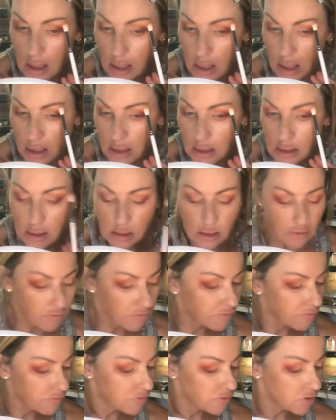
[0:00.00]
a nice
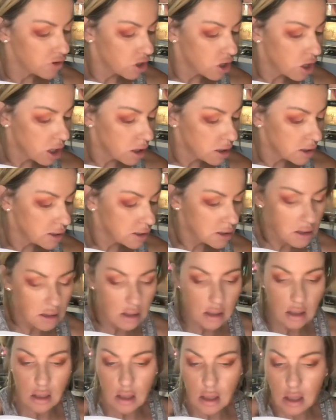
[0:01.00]

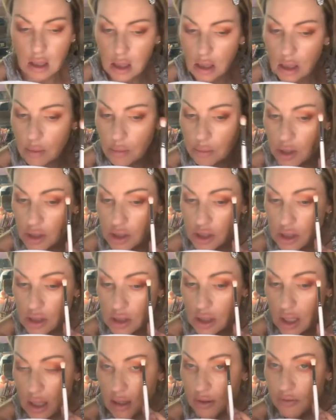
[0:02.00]
flawless
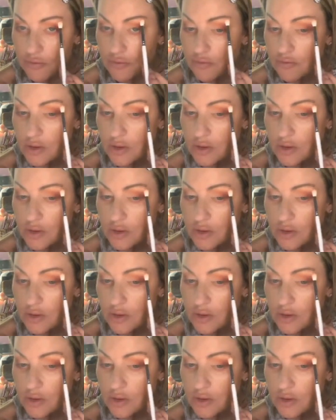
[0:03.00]
airbrush kind of